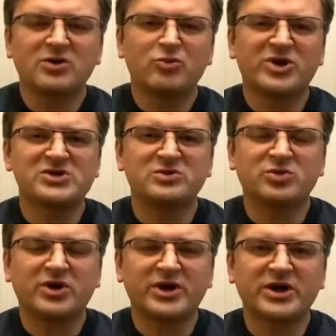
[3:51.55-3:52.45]
by
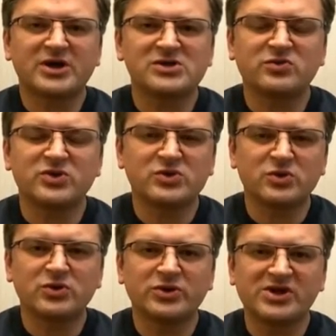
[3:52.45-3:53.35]
supplying us with
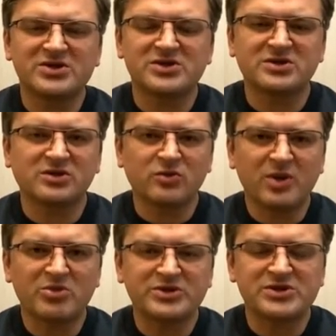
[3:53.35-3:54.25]
all necessary
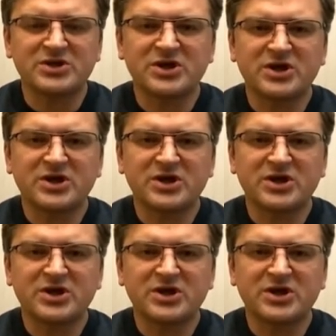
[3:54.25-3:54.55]
weapons